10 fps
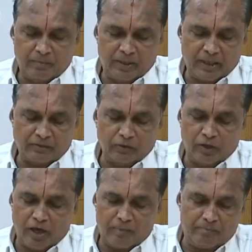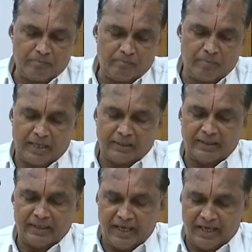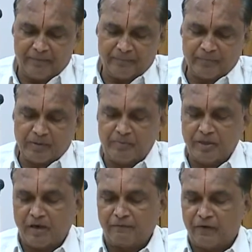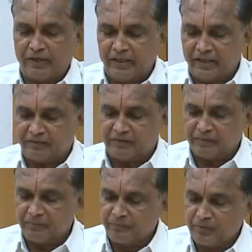because he would not bear the delay beyond 14 years.